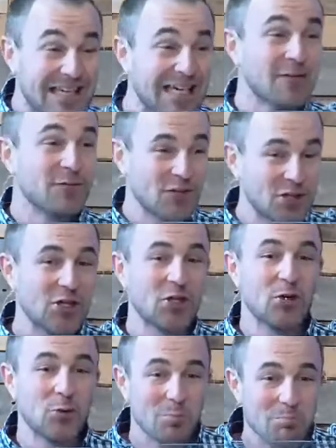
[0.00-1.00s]
give
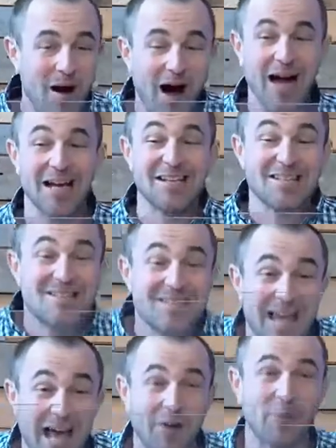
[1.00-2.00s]
you
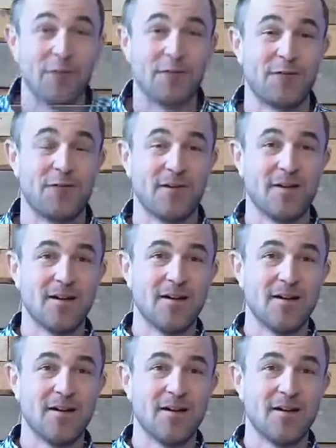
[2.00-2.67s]
myself,